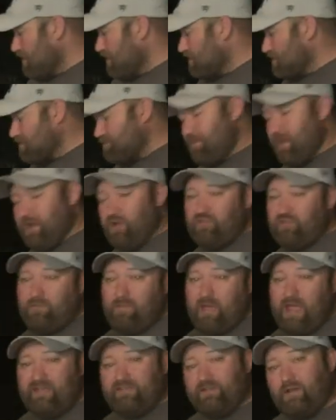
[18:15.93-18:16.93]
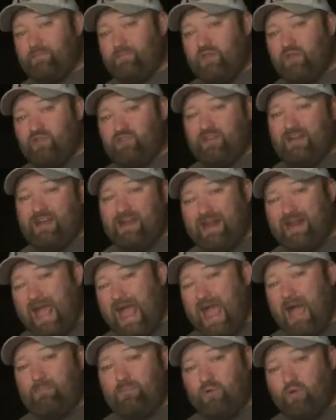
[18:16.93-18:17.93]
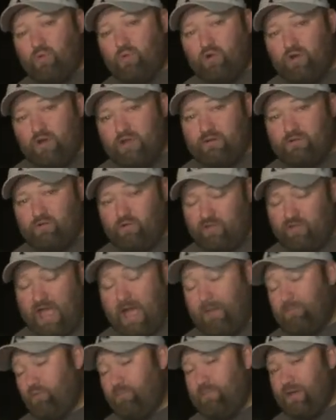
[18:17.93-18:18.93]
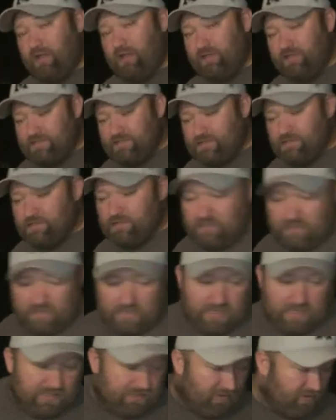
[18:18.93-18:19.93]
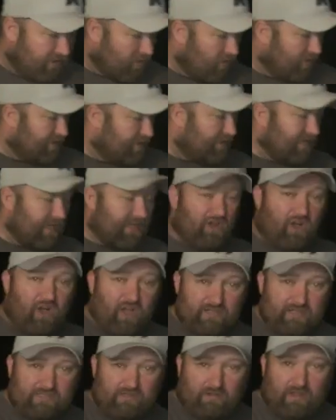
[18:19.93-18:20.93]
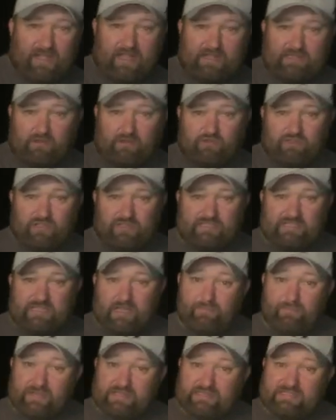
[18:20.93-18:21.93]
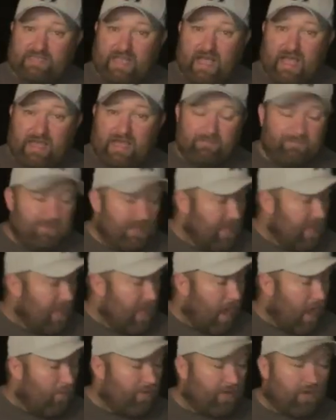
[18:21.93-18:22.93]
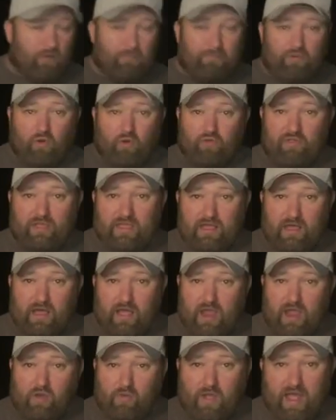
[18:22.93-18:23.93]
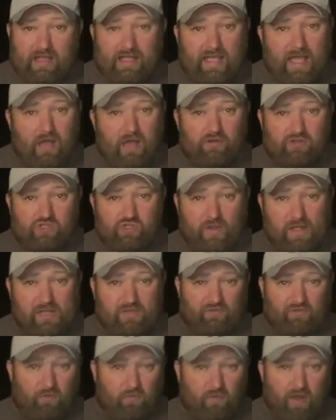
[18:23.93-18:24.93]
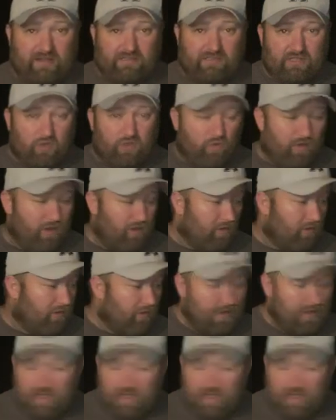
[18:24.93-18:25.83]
Smells amazing. I'm using apple wood or the apple pellets. So let's go and stick it on. So like I told you, the tip inside, I'm going to go and pull the air rack out and transfer it right to the grill.